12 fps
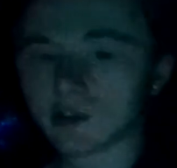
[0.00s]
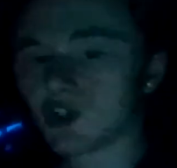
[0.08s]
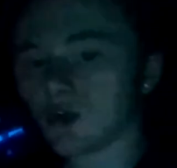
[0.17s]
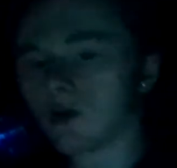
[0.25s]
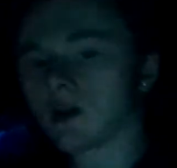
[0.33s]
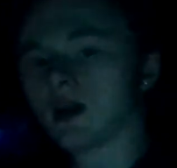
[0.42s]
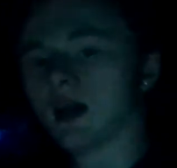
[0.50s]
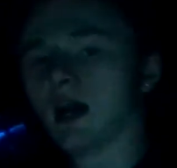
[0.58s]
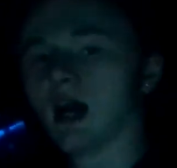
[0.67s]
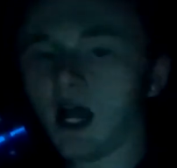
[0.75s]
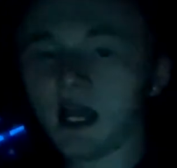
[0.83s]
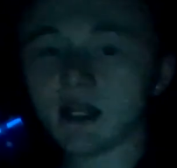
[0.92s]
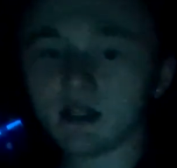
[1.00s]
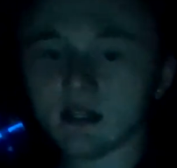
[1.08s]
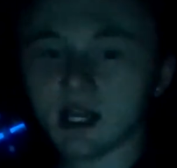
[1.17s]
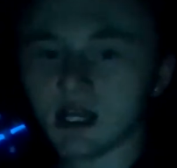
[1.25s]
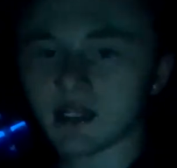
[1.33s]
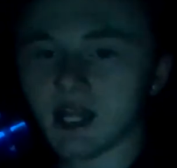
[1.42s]
short, I had to
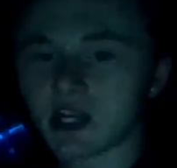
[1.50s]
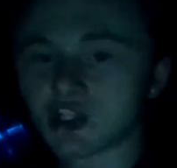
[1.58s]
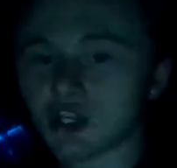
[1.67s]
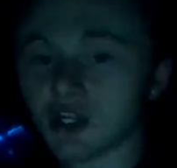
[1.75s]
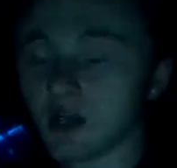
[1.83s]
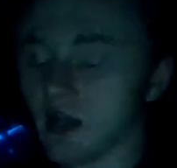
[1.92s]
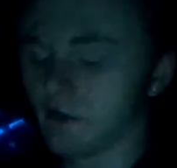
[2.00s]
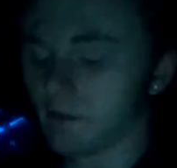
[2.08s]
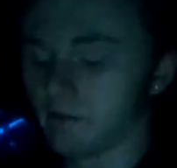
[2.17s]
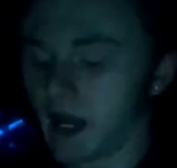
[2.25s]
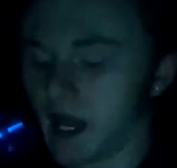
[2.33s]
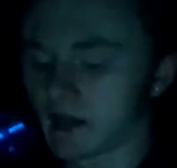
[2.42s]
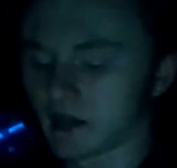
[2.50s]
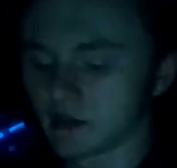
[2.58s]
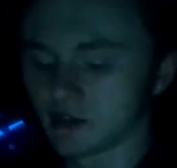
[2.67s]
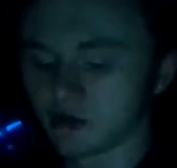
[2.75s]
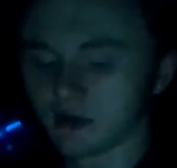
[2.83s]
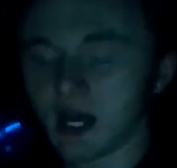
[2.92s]
dig in that shit and have a bad
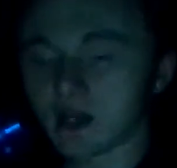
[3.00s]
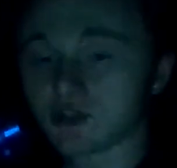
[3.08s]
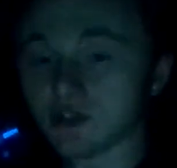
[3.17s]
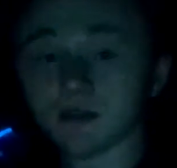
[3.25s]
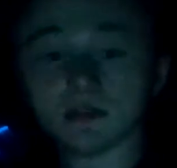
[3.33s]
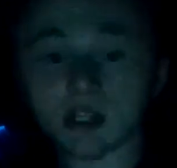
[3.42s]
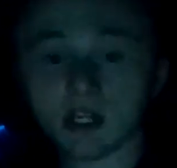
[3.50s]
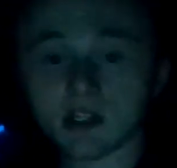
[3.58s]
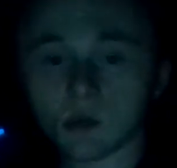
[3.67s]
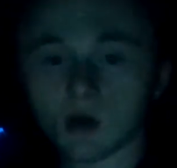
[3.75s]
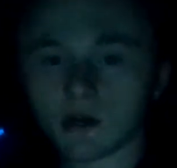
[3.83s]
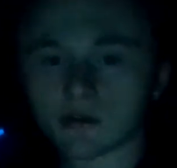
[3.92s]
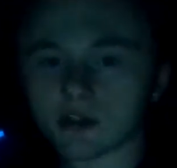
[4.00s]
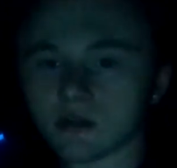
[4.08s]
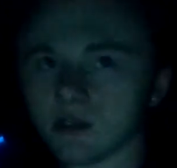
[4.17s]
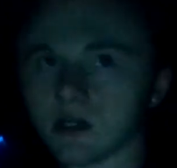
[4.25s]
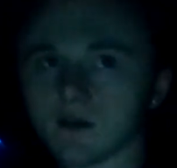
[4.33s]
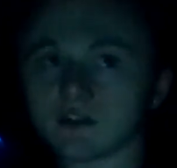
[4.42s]
allergic reaction to get the water
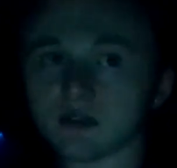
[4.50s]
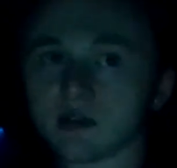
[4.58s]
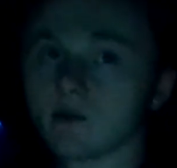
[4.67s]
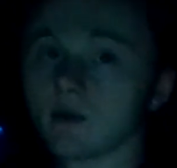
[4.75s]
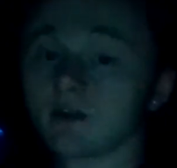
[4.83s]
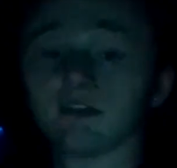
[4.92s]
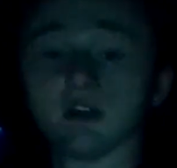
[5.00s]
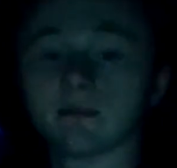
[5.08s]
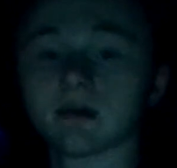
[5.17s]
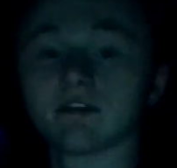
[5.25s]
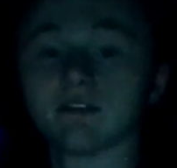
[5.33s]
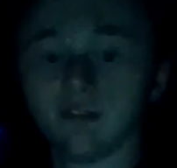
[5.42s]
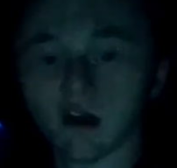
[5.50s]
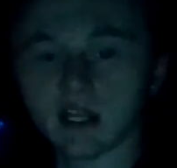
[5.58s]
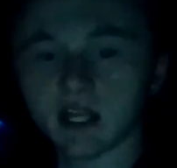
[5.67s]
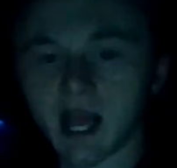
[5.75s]
turned off so that I wouldn't flood my fucking